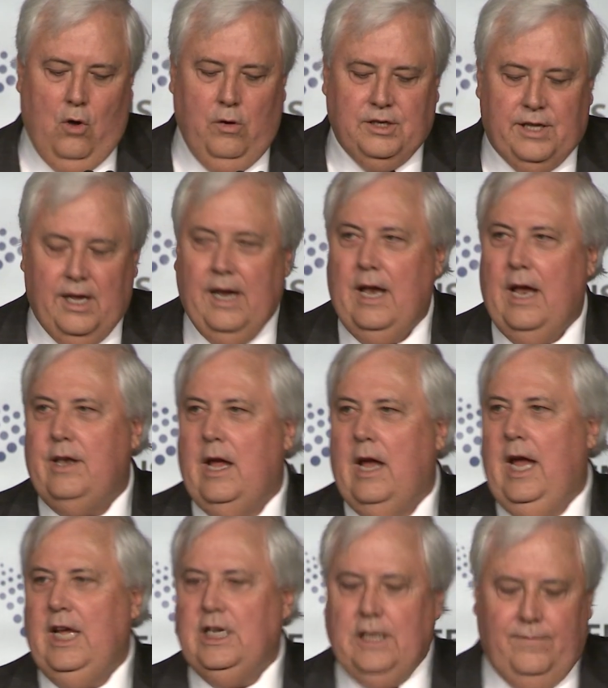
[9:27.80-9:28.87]
is the
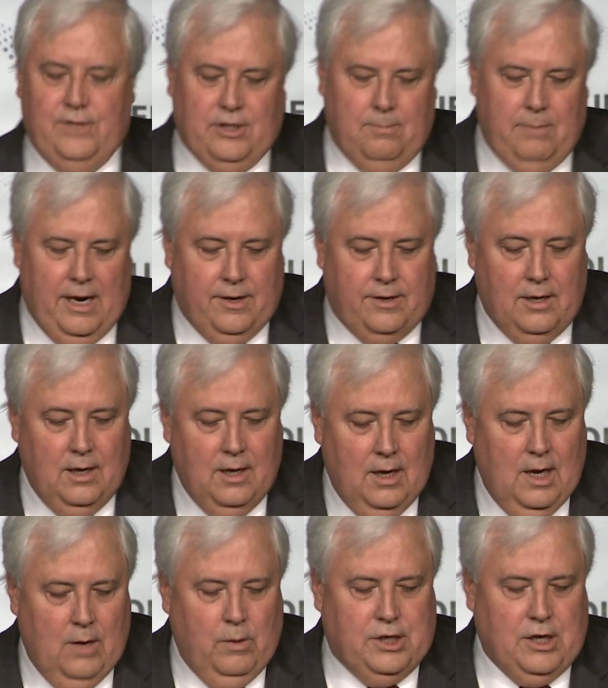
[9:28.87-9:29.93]
adhesive cement
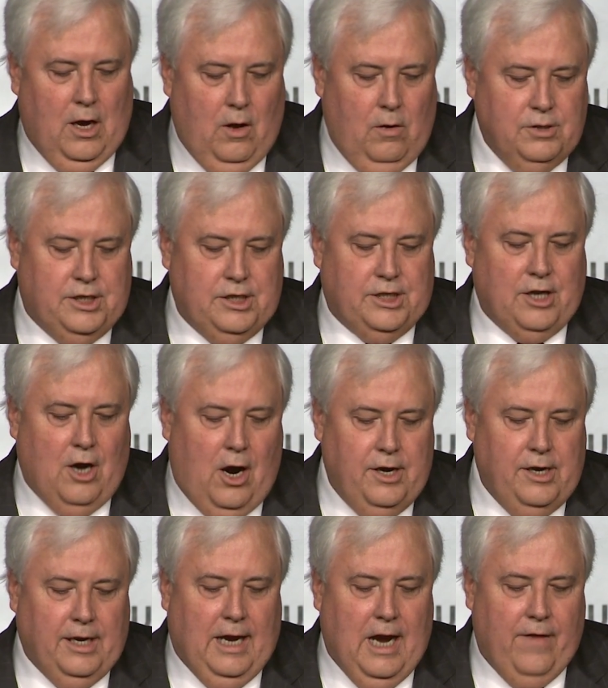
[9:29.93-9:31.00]
which holds society
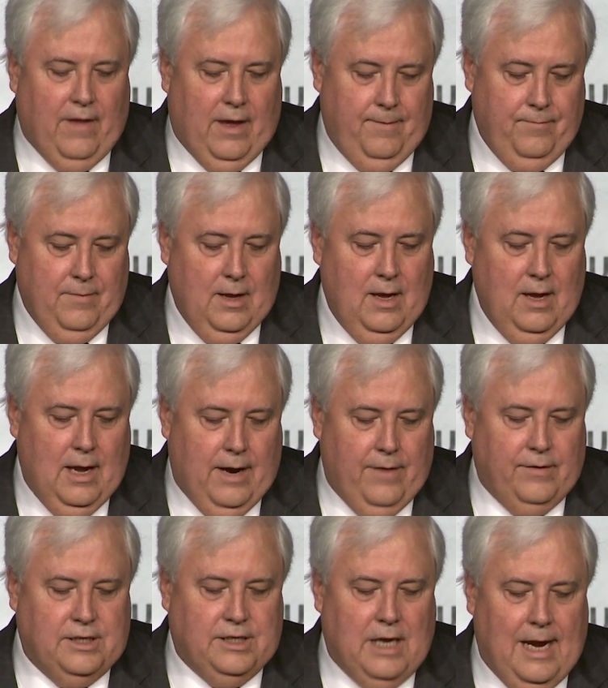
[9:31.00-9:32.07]
together and at
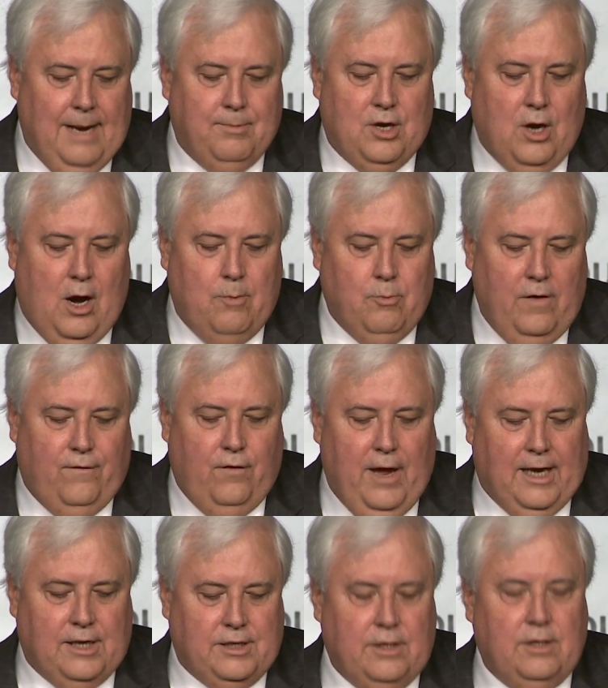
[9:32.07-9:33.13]
the same time
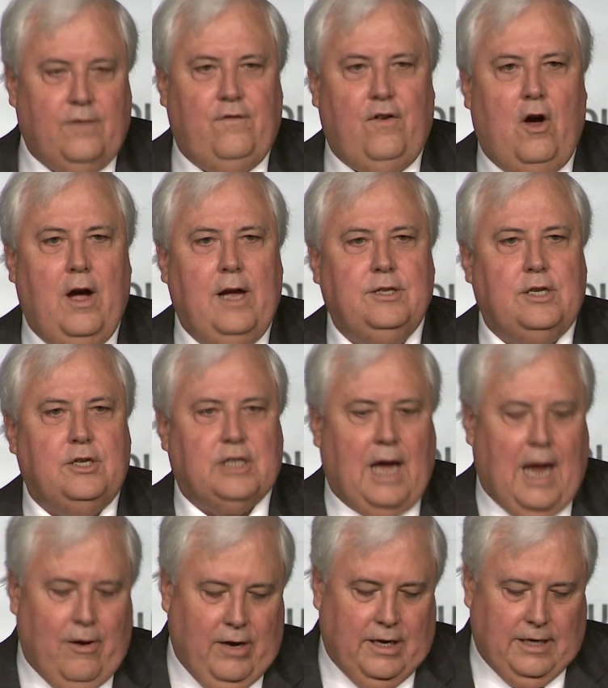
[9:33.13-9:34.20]
reflects and defines its
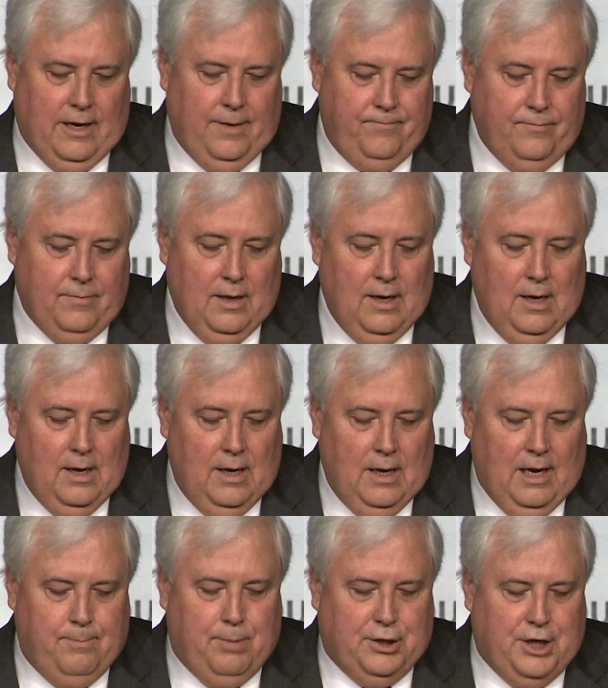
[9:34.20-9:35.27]
character.
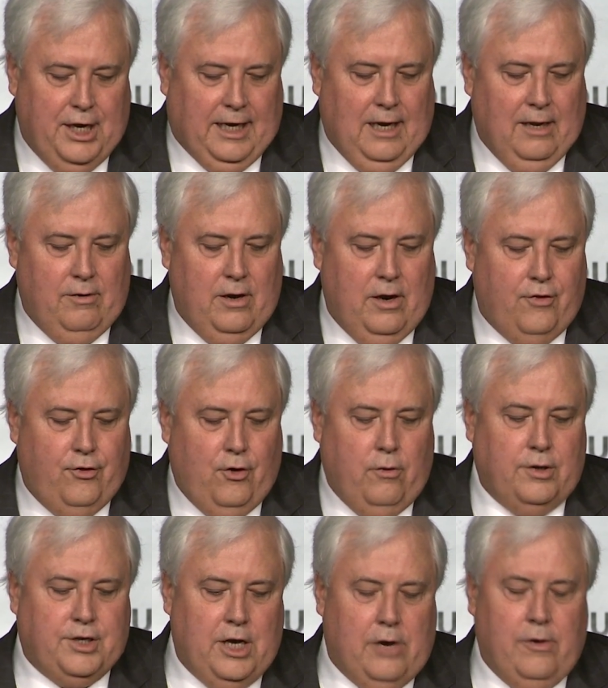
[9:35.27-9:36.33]
In particular, an
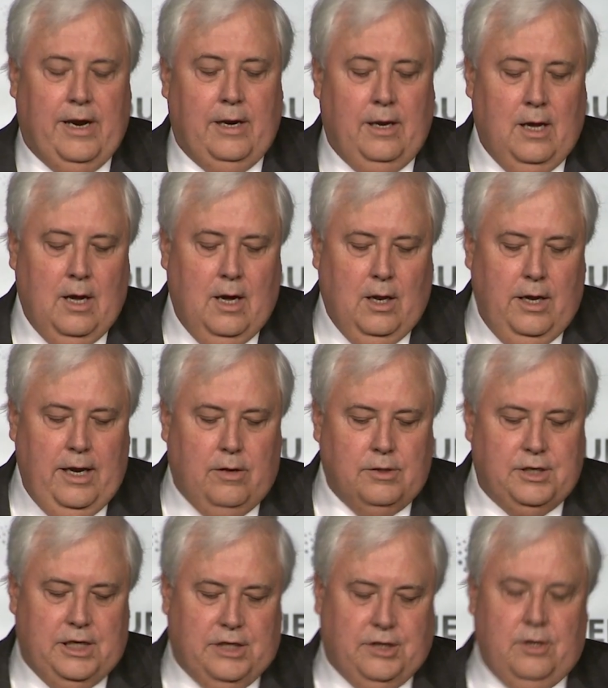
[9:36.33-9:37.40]
authoritarian legal
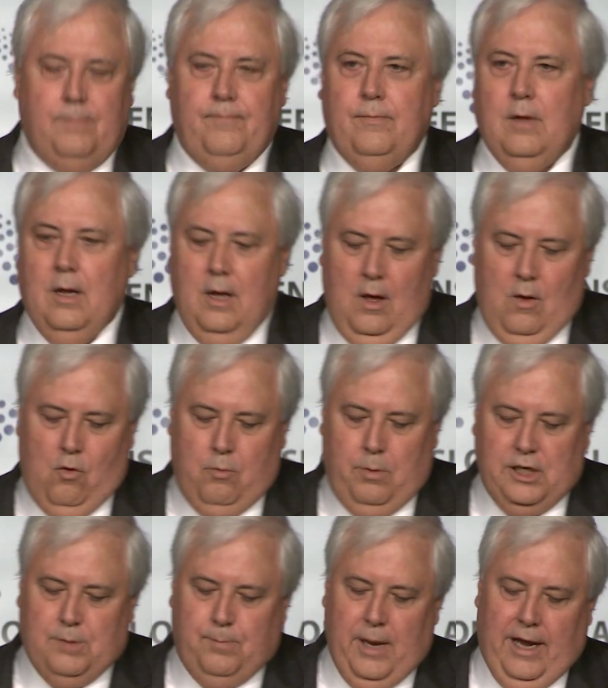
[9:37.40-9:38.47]
system will
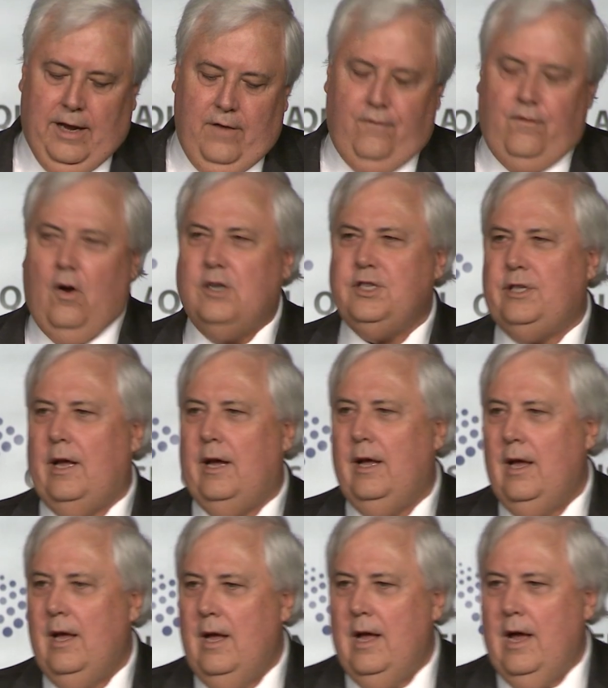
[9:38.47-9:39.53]
bespeak and foster
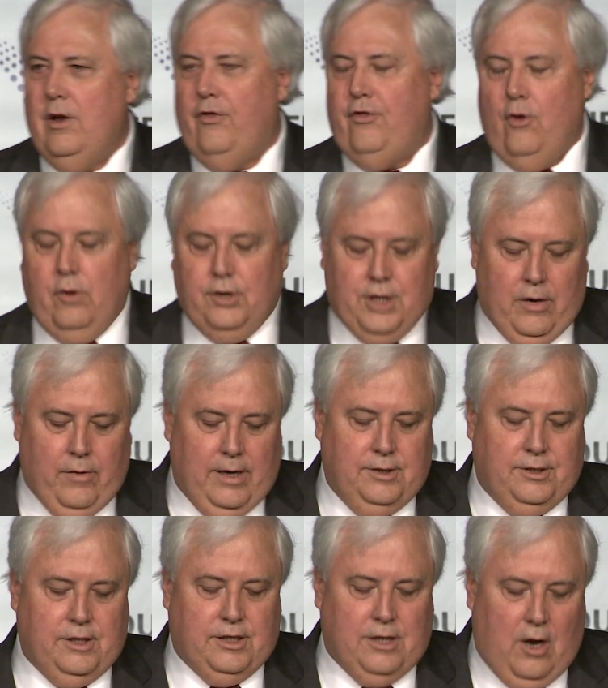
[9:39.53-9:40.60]
an authoritarian
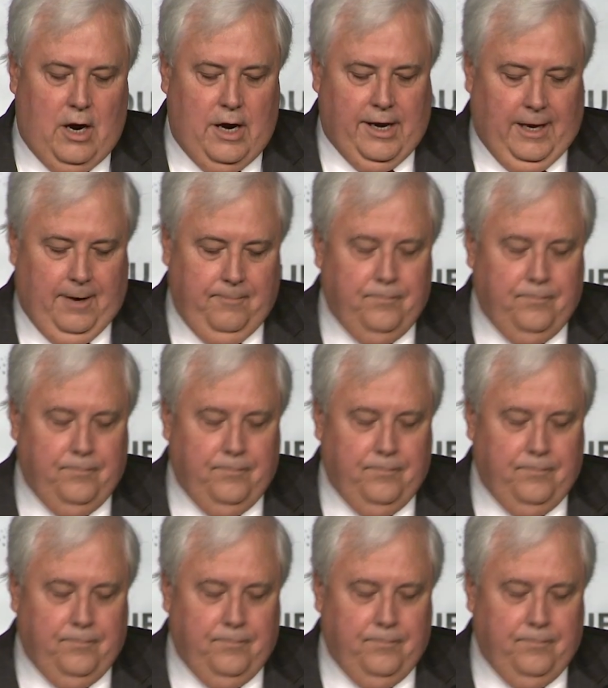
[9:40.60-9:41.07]
society.